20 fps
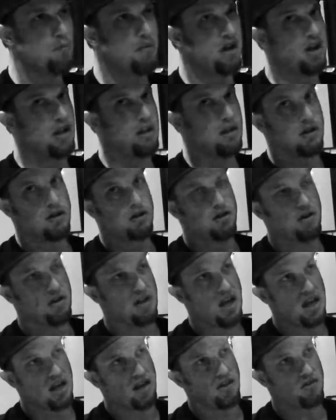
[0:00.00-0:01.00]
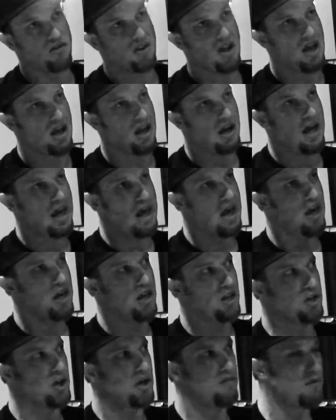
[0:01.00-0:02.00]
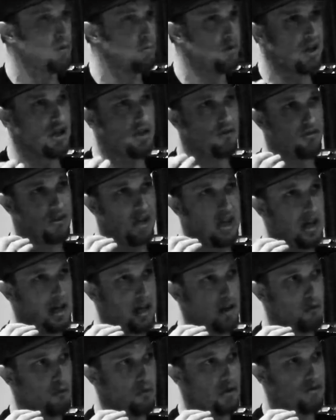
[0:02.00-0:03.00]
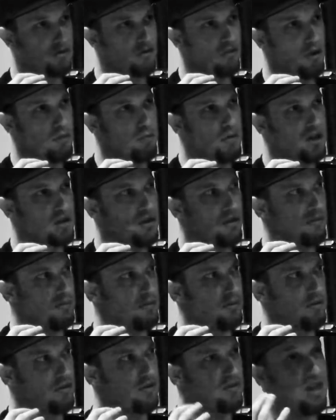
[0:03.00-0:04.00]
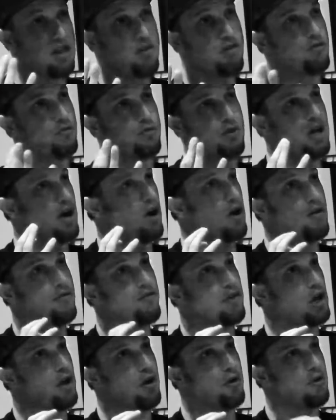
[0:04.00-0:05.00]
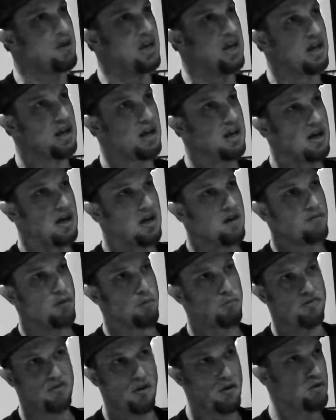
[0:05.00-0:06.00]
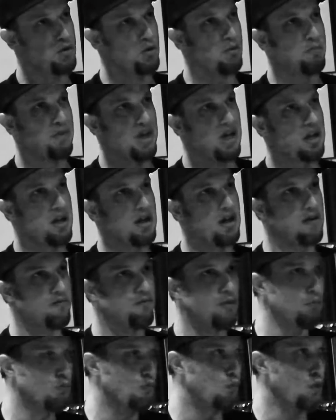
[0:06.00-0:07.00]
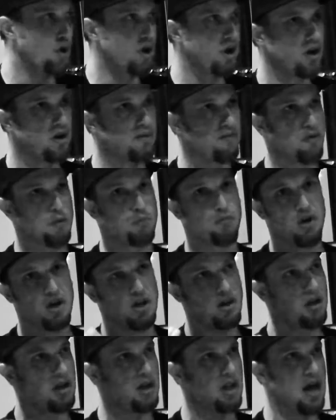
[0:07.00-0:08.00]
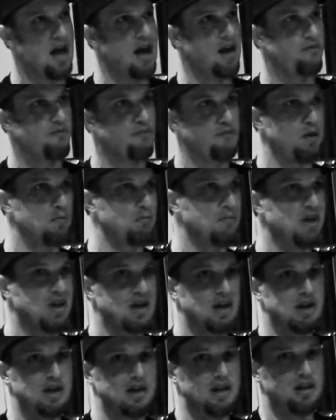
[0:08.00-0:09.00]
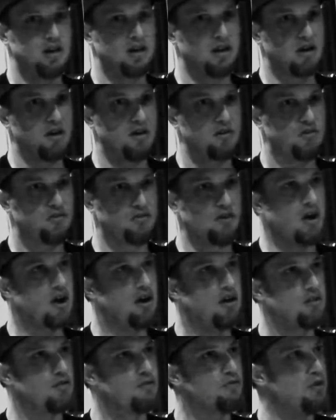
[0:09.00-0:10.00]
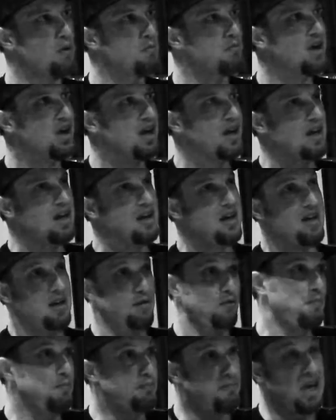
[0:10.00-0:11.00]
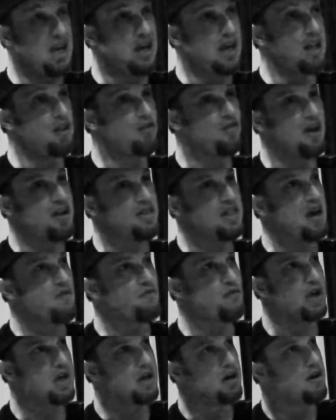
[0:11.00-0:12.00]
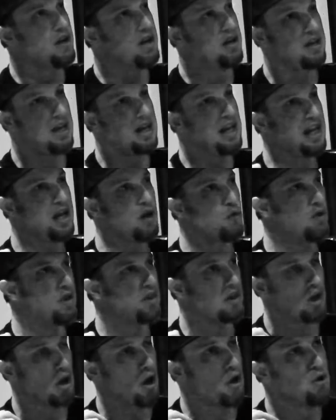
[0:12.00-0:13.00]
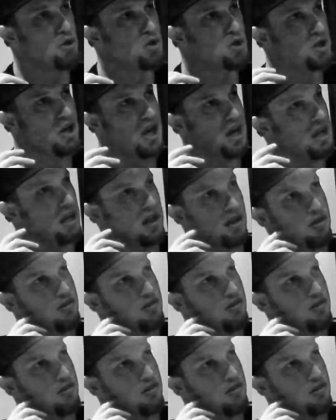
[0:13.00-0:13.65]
But in today's day and age, everybody's dealing with so much sensory overloading from social media, from work, from real life, from SARS, from being in South Africa and dealing with load shedding,